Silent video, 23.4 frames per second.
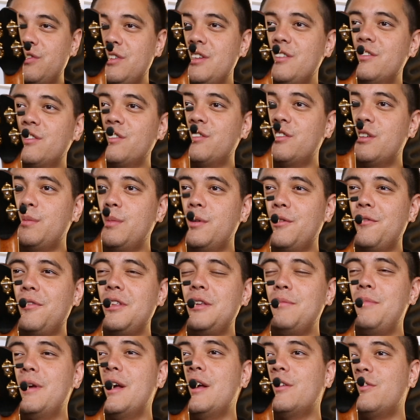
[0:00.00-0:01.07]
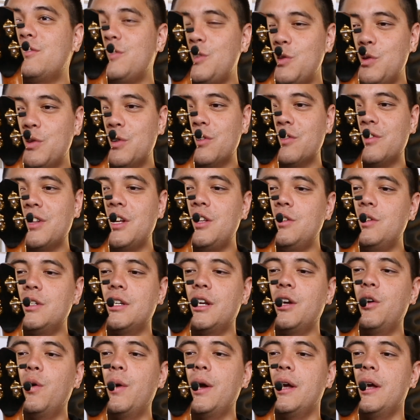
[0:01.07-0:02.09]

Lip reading: These are some of the best tuners that you can go